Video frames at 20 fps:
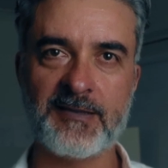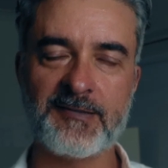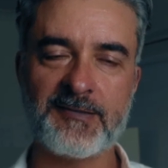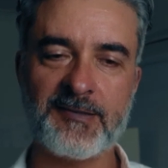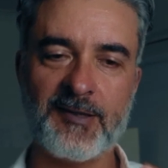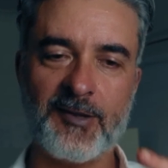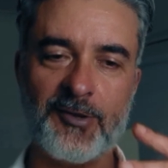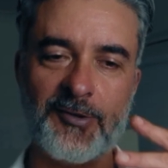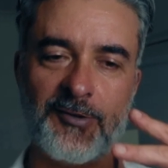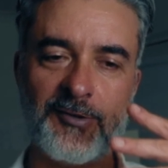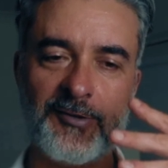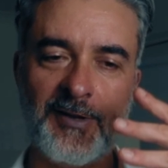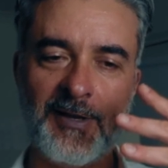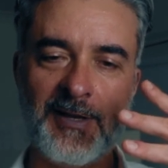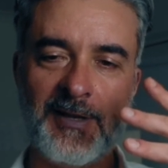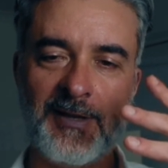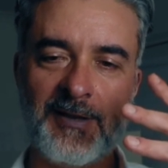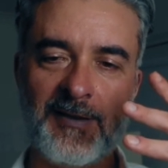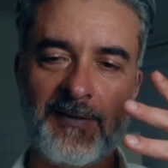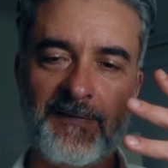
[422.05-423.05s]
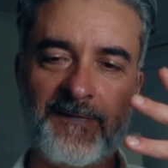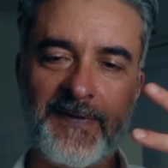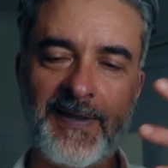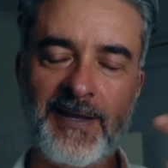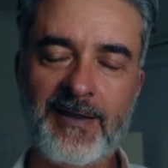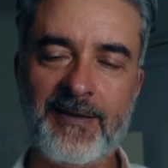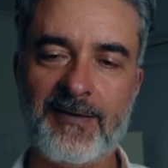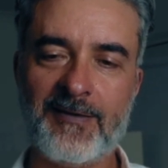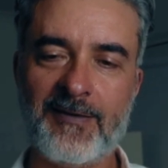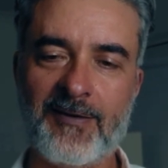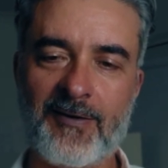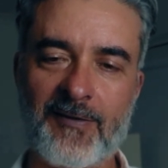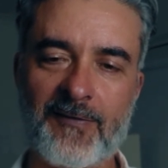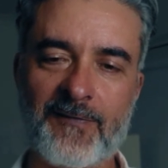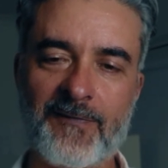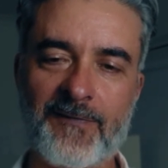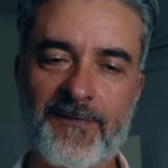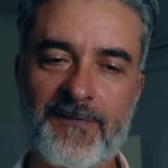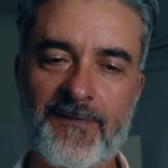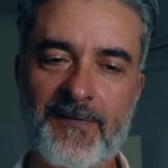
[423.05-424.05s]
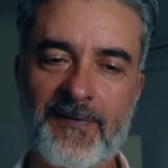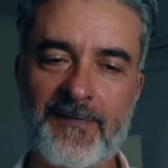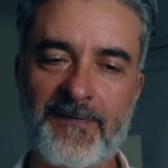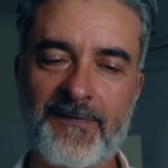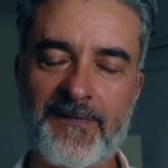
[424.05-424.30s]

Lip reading: So think of